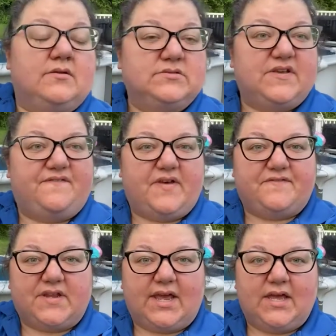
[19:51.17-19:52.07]
to
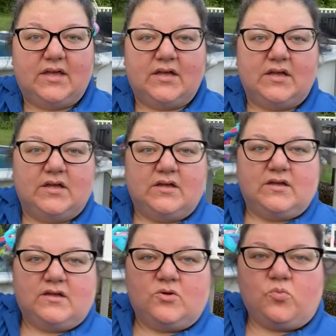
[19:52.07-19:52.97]
50.
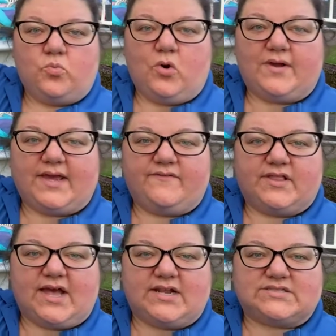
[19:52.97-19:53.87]
We'll
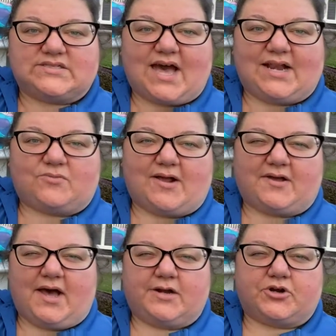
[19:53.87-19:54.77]
even let it slide around
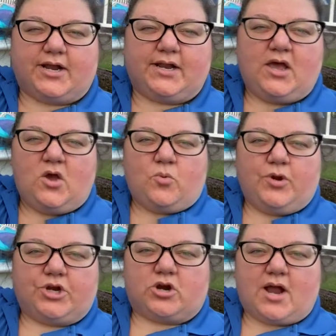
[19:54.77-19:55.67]
100.
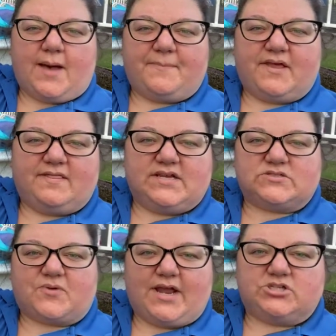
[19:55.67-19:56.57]
When you're up in
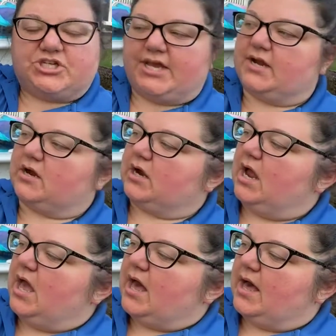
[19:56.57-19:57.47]
this range here,
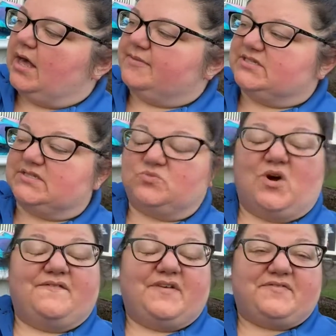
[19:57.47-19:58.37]
this is
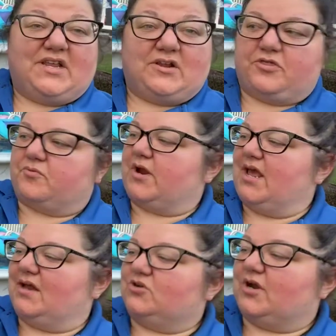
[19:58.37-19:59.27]
150 to
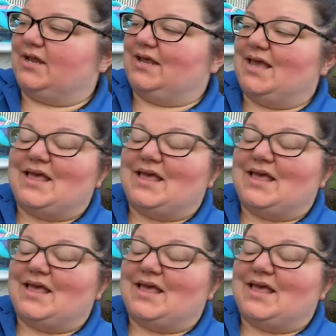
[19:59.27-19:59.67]
300,